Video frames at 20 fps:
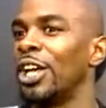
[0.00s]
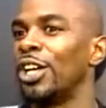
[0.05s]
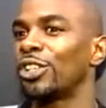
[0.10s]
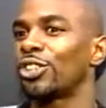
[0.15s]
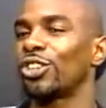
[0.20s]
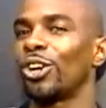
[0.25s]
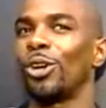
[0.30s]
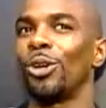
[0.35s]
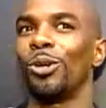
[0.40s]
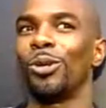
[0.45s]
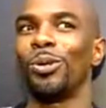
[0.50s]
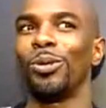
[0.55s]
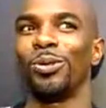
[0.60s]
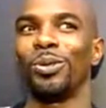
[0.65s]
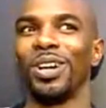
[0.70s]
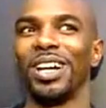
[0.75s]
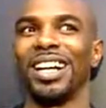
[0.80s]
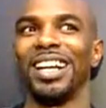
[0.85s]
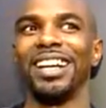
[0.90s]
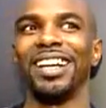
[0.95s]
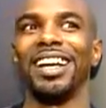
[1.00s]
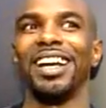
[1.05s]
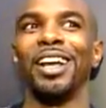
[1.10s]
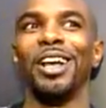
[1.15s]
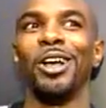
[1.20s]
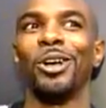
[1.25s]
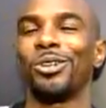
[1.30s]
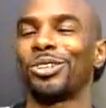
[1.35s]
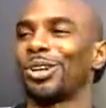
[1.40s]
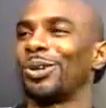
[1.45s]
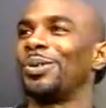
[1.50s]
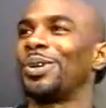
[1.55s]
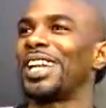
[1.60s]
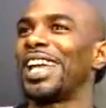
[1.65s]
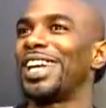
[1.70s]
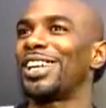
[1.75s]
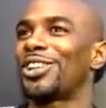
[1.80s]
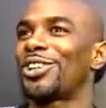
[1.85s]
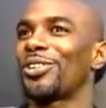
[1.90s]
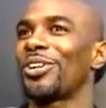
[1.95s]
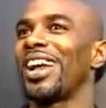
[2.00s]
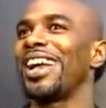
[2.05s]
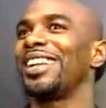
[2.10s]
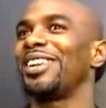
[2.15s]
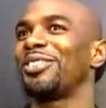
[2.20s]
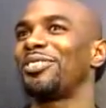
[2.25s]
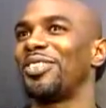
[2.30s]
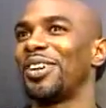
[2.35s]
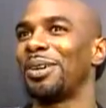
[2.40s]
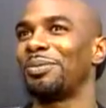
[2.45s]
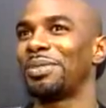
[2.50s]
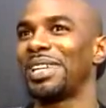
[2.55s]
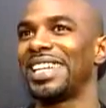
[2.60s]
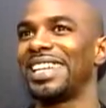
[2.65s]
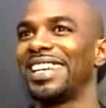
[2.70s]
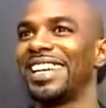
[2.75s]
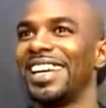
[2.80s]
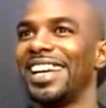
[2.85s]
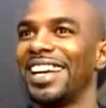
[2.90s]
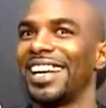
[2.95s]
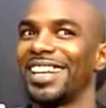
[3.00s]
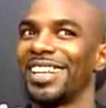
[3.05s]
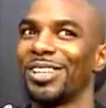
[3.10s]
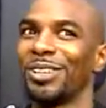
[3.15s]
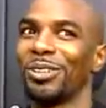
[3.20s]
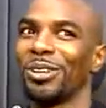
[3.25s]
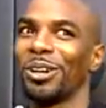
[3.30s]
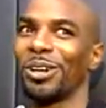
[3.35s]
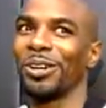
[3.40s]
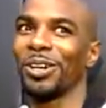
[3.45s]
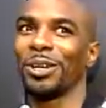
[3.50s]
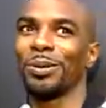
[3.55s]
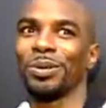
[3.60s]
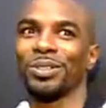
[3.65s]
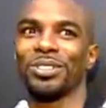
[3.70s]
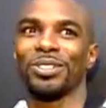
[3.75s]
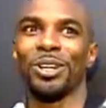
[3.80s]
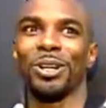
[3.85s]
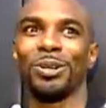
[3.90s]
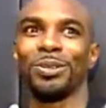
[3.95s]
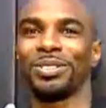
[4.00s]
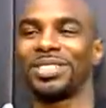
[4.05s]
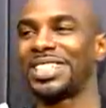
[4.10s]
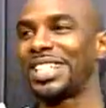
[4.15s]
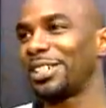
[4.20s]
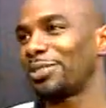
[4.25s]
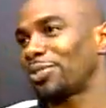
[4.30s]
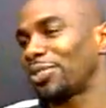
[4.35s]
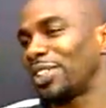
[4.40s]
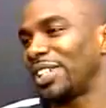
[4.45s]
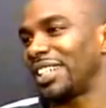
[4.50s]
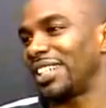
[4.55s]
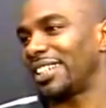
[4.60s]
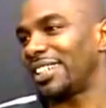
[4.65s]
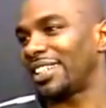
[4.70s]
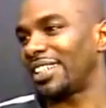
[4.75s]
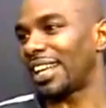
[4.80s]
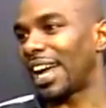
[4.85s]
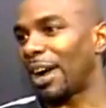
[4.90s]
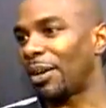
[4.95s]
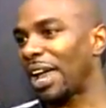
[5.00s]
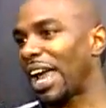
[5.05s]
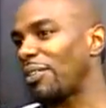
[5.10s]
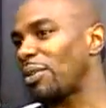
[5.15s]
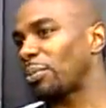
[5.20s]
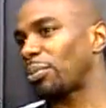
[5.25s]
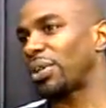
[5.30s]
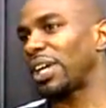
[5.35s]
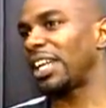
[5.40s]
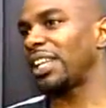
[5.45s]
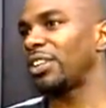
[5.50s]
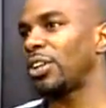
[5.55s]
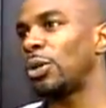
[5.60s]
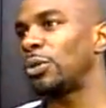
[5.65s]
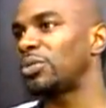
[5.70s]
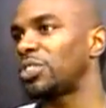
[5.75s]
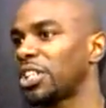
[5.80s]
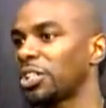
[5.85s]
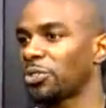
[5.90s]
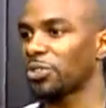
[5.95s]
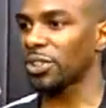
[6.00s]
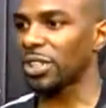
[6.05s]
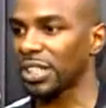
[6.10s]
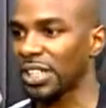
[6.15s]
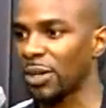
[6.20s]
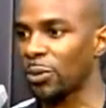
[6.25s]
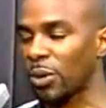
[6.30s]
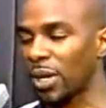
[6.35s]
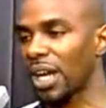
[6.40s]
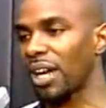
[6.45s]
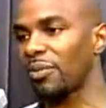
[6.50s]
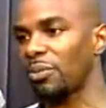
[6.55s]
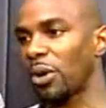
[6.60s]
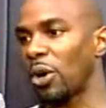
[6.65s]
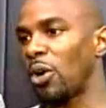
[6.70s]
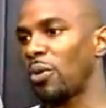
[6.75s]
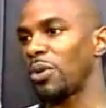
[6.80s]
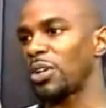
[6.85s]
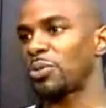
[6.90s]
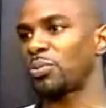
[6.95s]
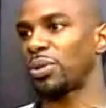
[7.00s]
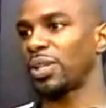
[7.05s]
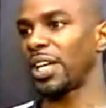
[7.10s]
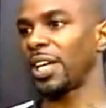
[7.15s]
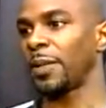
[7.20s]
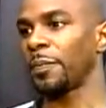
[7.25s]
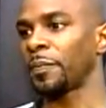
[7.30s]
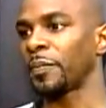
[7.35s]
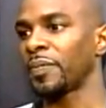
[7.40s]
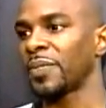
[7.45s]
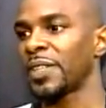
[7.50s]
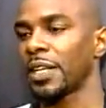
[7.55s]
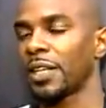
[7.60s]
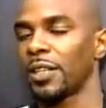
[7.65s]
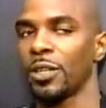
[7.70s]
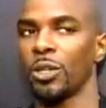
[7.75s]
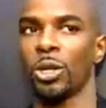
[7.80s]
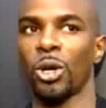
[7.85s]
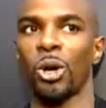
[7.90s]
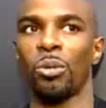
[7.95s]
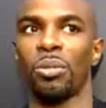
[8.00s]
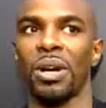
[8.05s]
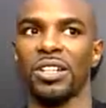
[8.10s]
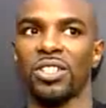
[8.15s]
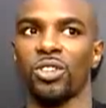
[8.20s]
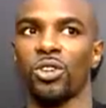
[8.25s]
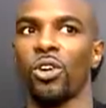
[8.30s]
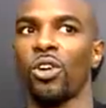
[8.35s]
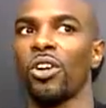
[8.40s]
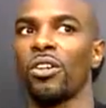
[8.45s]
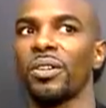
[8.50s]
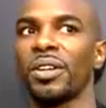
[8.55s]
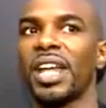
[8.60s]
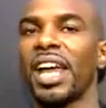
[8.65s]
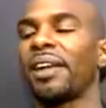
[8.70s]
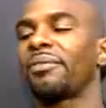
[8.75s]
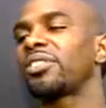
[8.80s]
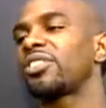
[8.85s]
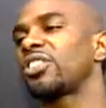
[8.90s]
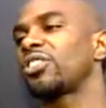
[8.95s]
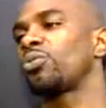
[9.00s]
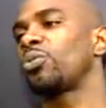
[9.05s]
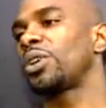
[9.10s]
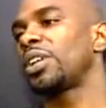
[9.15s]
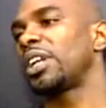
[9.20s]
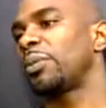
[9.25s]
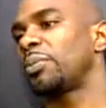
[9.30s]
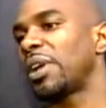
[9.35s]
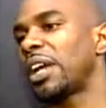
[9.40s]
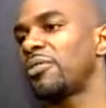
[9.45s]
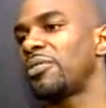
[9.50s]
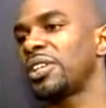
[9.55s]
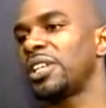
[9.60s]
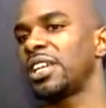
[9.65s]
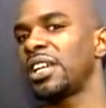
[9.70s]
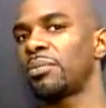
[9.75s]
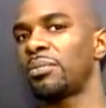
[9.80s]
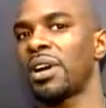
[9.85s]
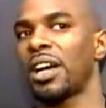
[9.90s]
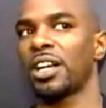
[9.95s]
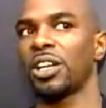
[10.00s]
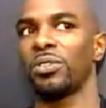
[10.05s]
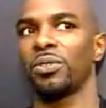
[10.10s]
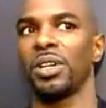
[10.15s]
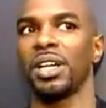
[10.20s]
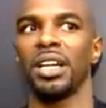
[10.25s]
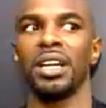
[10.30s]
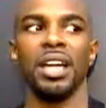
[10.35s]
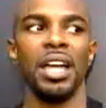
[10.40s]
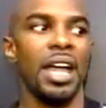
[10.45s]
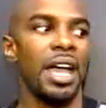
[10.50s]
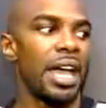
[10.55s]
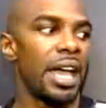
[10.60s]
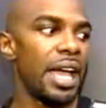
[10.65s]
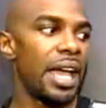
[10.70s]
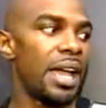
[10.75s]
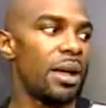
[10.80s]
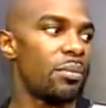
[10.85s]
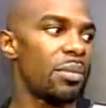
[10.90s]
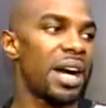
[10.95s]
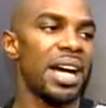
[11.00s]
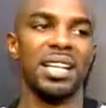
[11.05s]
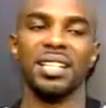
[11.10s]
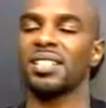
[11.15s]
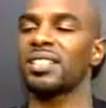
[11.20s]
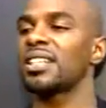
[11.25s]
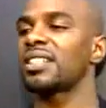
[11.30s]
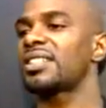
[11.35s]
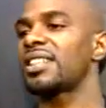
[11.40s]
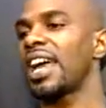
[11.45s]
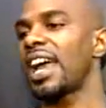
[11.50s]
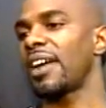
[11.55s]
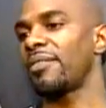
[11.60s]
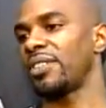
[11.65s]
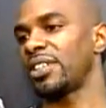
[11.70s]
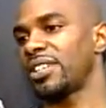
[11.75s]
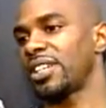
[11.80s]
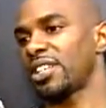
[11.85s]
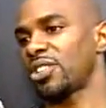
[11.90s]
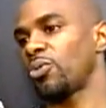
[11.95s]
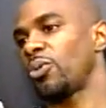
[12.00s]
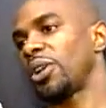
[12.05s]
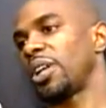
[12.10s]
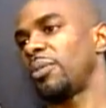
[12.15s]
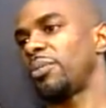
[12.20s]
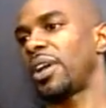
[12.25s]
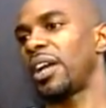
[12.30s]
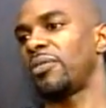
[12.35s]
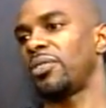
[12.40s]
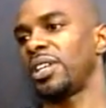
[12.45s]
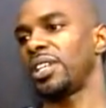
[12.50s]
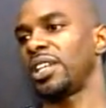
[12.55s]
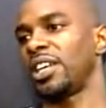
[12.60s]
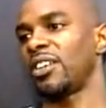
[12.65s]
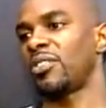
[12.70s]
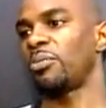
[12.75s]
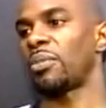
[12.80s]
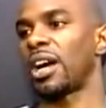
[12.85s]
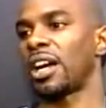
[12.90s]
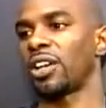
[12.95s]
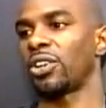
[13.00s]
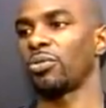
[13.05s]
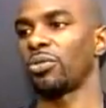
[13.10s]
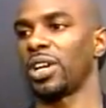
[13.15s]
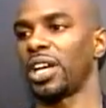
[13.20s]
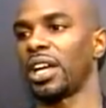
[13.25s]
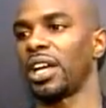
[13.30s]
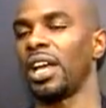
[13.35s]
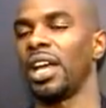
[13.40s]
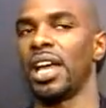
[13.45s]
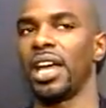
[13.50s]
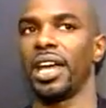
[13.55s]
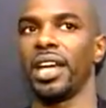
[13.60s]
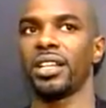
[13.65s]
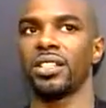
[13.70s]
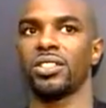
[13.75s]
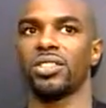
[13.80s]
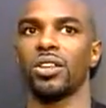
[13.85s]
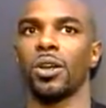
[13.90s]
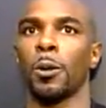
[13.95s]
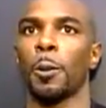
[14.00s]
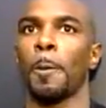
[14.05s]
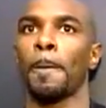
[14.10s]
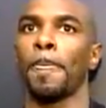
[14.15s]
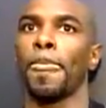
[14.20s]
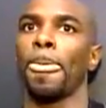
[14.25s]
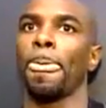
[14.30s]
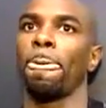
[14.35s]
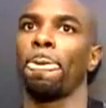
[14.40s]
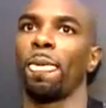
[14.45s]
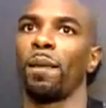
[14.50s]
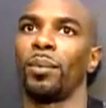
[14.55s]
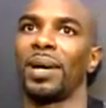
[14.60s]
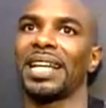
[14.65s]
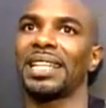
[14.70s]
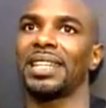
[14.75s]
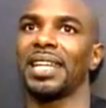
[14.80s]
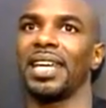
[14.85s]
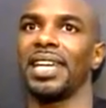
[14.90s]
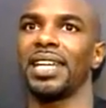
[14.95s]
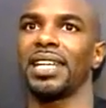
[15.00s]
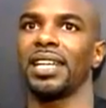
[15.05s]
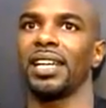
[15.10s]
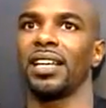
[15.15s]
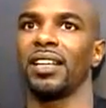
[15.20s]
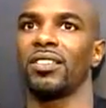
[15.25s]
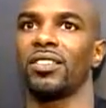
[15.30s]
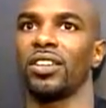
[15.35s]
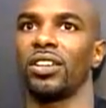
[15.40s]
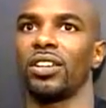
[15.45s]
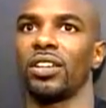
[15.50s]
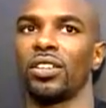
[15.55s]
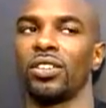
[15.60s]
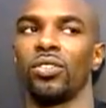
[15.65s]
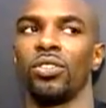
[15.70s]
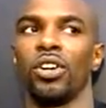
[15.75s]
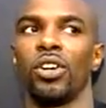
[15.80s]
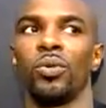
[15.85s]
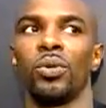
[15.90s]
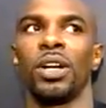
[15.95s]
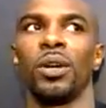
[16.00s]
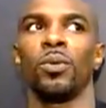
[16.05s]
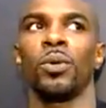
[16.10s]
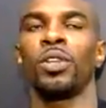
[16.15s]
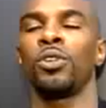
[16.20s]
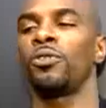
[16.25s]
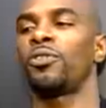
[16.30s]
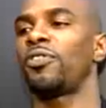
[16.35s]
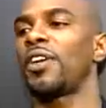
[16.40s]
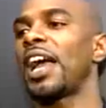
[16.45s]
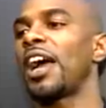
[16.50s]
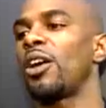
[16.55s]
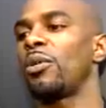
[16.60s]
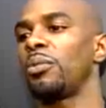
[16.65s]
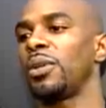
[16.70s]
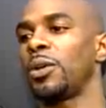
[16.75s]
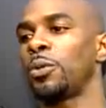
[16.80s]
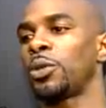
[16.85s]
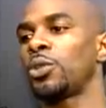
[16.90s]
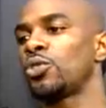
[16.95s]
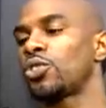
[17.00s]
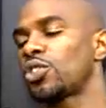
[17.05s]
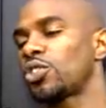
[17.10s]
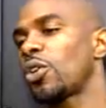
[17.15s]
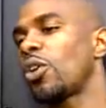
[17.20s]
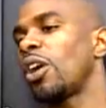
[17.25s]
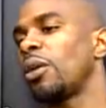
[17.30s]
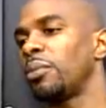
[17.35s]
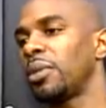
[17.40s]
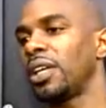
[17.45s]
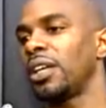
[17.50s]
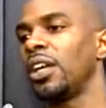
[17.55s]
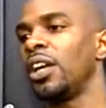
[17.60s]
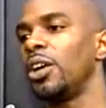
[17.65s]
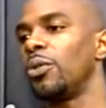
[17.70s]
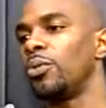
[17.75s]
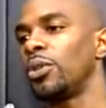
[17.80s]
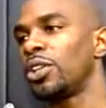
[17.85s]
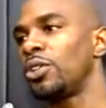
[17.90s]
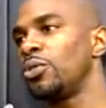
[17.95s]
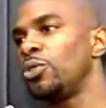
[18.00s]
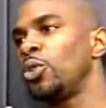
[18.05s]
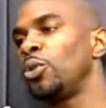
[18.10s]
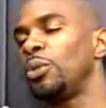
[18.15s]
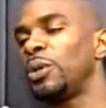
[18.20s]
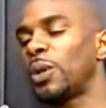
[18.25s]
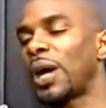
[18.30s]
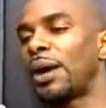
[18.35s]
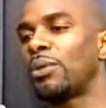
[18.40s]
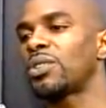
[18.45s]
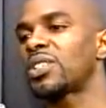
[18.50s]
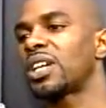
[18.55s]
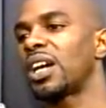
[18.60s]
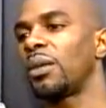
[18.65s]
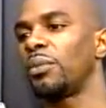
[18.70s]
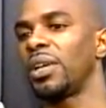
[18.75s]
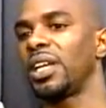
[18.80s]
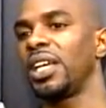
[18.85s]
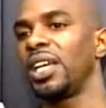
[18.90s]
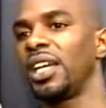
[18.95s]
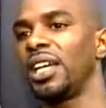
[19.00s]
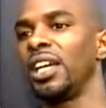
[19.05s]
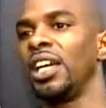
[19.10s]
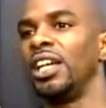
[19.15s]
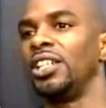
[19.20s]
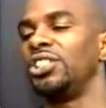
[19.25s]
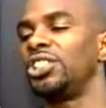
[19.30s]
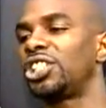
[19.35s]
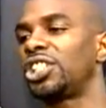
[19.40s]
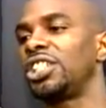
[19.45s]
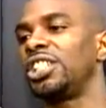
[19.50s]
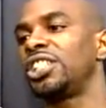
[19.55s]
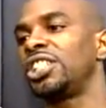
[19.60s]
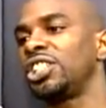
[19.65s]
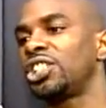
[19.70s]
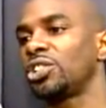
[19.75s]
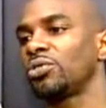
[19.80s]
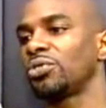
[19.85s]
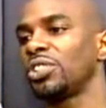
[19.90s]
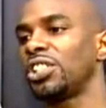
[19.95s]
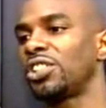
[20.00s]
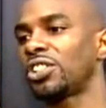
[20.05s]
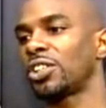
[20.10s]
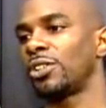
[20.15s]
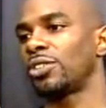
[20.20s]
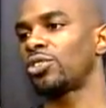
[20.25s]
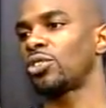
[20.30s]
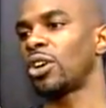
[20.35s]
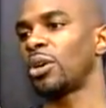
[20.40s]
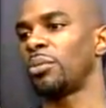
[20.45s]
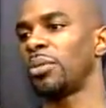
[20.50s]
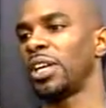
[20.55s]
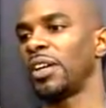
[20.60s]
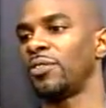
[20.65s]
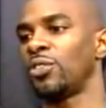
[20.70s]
So when they traded for me, it was no different. I haven't played no different than what I've always played. My scoring average has went up every year in my career, and my assist average has went up every year of my career. And so my thing is, you know what, when you found me, when you saw me, when you knew me, I was coming here, you should have did your research on me.